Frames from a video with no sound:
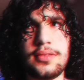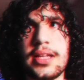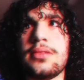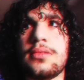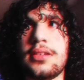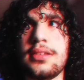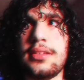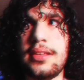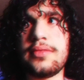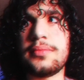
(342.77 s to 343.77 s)
I don't want to
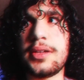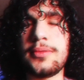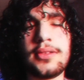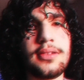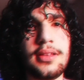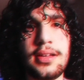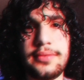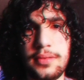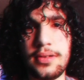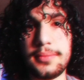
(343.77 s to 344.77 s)
give my will to
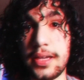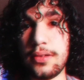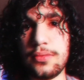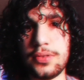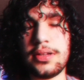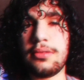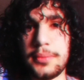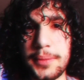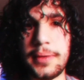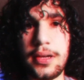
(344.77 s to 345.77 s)
love, I want my own will, I want
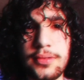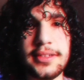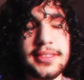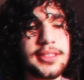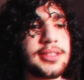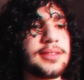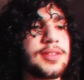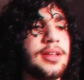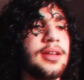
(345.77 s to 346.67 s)
to make my own decisions.